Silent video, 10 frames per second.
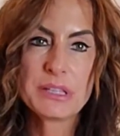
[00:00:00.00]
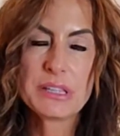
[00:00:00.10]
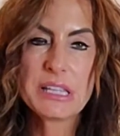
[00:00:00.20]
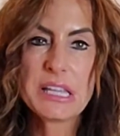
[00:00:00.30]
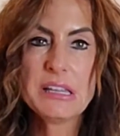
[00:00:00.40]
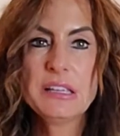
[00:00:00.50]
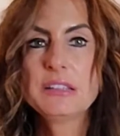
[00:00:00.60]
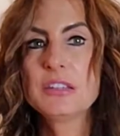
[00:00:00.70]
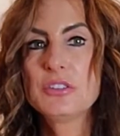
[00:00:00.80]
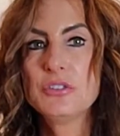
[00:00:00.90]

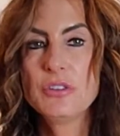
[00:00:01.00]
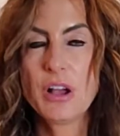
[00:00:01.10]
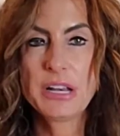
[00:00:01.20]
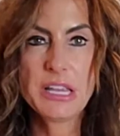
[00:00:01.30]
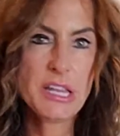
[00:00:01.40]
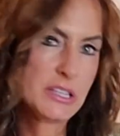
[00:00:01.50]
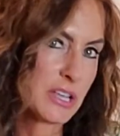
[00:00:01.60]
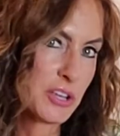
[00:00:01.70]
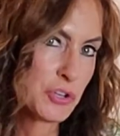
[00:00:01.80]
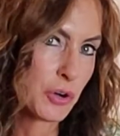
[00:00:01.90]
Please do not eat
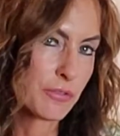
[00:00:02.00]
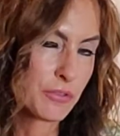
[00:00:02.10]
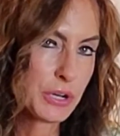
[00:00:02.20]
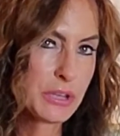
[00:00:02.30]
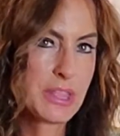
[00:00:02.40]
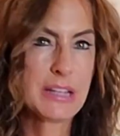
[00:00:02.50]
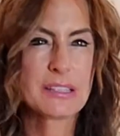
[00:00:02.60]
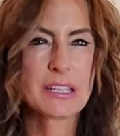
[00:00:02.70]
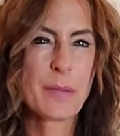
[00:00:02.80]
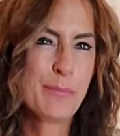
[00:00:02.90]
your fruit
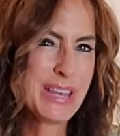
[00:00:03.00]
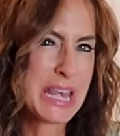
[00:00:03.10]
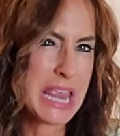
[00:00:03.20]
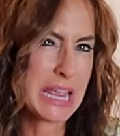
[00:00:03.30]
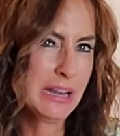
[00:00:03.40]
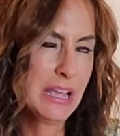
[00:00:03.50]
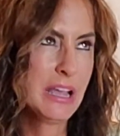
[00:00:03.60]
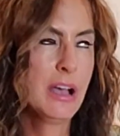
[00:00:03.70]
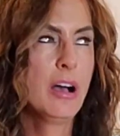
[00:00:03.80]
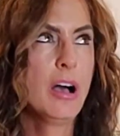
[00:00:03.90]
that's like a
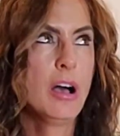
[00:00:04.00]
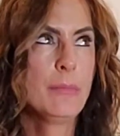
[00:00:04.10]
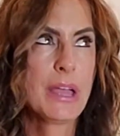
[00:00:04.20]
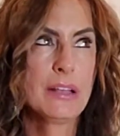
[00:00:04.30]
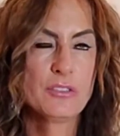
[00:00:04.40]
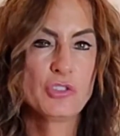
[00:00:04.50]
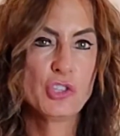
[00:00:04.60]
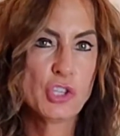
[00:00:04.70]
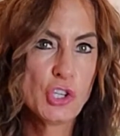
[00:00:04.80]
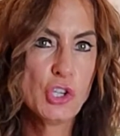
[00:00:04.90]
banana that has
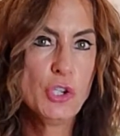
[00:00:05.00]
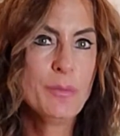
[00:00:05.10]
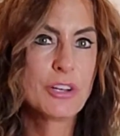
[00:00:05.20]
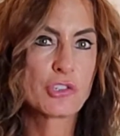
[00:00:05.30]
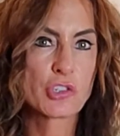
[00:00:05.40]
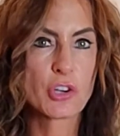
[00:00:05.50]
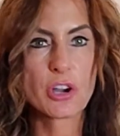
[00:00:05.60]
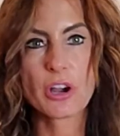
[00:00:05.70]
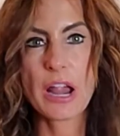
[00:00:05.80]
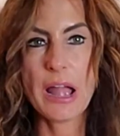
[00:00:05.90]
too much
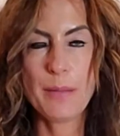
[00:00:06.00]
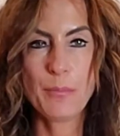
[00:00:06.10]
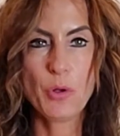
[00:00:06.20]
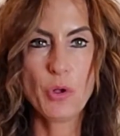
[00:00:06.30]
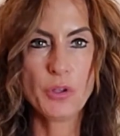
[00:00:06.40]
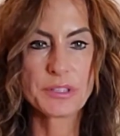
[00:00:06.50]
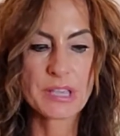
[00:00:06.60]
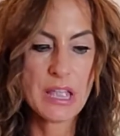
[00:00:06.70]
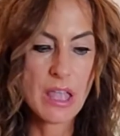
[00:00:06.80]
sugar, apples.